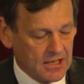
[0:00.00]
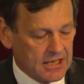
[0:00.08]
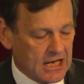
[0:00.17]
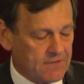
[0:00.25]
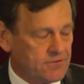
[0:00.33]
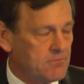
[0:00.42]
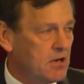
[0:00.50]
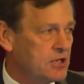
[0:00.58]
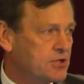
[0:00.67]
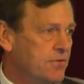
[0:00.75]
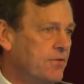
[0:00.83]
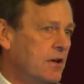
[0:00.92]
Now, for
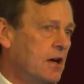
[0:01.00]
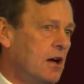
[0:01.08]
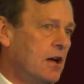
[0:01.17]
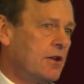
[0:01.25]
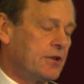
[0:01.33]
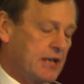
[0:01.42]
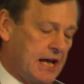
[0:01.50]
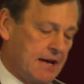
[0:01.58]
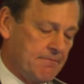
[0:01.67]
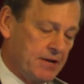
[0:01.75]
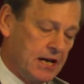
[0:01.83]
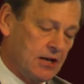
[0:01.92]
much of the
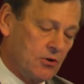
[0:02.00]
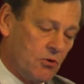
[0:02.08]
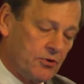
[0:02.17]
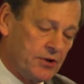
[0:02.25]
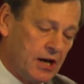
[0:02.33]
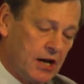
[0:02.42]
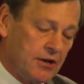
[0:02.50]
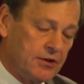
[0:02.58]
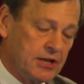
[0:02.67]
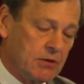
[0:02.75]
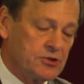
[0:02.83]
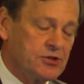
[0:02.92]
campaign in Northern Ireland,
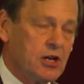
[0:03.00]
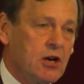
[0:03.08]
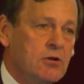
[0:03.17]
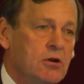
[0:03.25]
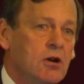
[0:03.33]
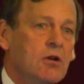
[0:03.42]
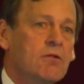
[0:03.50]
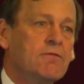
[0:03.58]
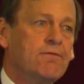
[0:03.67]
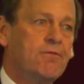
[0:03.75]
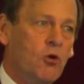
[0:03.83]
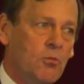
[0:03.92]
there was no
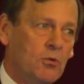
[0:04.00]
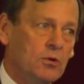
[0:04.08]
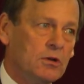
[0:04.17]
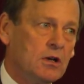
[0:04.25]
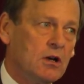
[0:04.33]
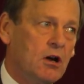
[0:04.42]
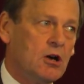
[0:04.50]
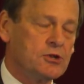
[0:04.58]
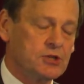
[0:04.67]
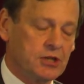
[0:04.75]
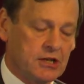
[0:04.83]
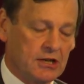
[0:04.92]
formal
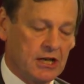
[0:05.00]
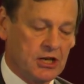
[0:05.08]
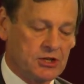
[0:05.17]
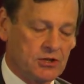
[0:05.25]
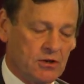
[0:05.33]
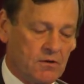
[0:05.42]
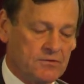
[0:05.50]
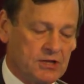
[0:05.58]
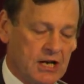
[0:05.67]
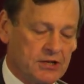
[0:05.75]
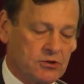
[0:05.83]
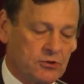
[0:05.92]
articulation of
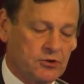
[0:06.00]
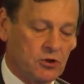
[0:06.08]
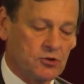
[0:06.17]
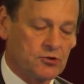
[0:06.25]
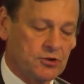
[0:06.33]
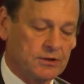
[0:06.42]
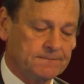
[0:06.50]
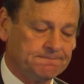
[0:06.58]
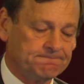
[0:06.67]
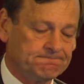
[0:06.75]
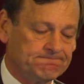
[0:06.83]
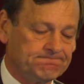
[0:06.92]
tactical doctrine.
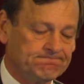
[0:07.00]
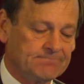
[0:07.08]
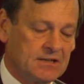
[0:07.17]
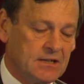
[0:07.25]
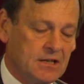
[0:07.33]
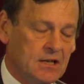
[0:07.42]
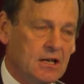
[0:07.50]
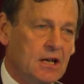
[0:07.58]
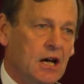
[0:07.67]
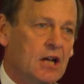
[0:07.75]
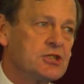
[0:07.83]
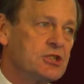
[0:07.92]

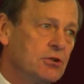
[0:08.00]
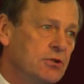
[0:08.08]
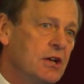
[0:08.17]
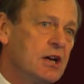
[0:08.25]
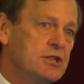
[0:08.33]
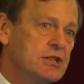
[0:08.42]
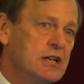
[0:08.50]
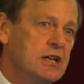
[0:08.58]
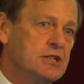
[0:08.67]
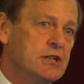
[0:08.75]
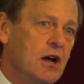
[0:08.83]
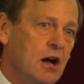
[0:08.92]
Until
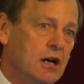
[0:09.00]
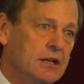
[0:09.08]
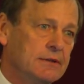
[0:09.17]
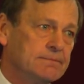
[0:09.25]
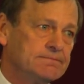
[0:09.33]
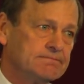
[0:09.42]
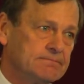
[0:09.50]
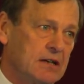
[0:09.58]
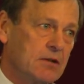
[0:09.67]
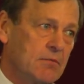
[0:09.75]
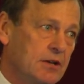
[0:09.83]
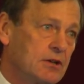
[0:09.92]
1989,
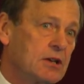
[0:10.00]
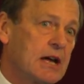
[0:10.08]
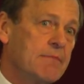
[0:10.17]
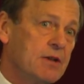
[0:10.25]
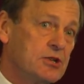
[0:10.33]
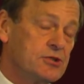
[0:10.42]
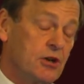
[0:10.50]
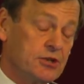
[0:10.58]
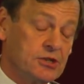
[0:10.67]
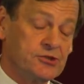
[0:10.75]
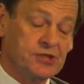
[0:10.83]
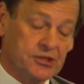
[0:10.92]
bearing in mind the campaign started
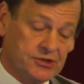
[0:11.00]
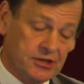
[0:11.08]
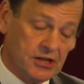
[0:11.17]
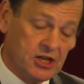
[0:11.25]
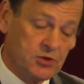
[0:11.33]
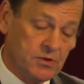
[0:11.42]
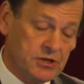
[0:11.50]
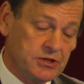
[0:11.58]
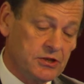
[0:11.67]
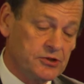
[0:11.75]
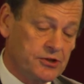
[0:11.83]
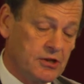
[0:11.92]
in 69, 20
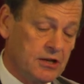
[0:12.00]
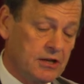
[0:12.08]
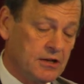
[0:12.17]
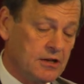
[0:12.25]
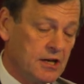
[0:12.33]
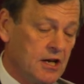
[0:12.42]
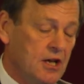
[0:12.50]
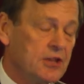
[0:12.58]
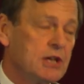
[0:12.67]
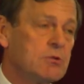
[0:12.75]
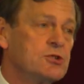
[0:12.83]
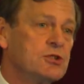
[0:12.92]
years earlier,
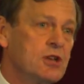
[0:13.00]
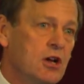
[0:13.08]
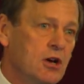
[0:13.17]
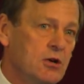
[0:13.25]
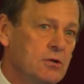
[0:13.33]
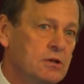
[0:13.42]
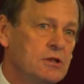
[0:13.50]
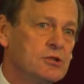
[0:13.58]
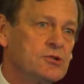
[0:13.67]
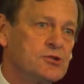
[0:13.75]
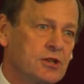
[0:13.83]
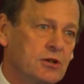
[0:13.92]
there was no
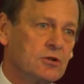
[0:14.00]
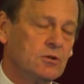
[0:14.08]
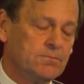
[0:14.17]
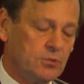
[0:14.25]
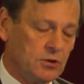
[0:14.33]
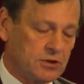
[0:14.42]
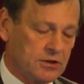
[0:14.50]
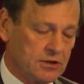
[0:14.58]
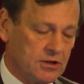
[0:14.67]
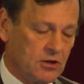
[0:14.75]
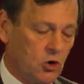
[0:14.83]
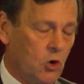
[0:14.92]
single book
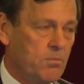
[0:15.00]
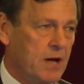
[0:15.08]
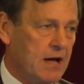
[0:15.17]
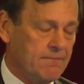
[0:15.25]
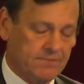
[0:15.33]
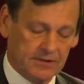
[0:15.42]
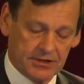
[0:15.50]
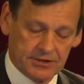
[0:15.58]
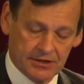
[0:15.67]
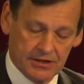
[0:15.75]
or pamphlet